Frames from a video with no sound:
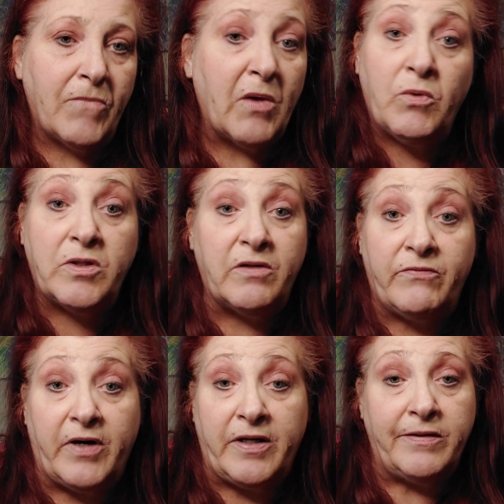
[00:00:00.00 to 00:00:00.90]
He wasn't
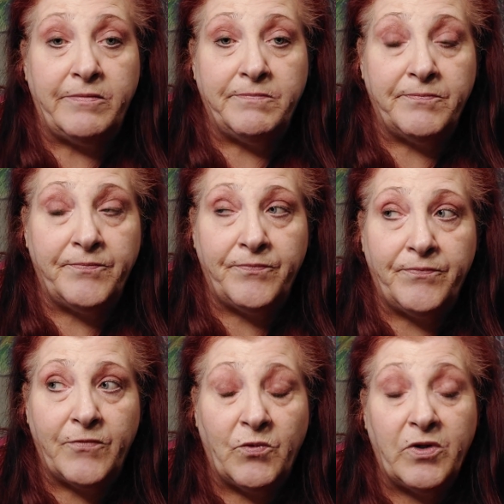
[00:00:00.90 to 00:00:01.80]
invited.
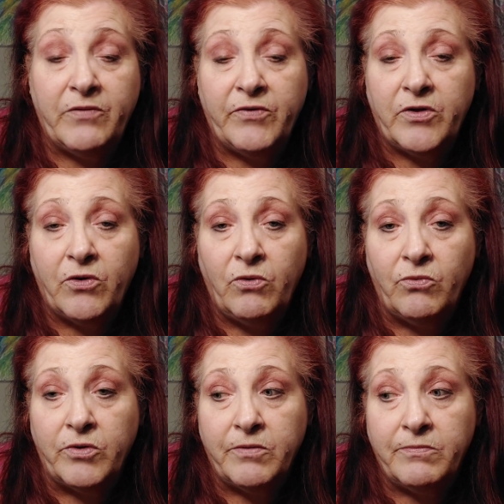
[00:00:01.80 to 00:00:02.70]
I wasn't even told.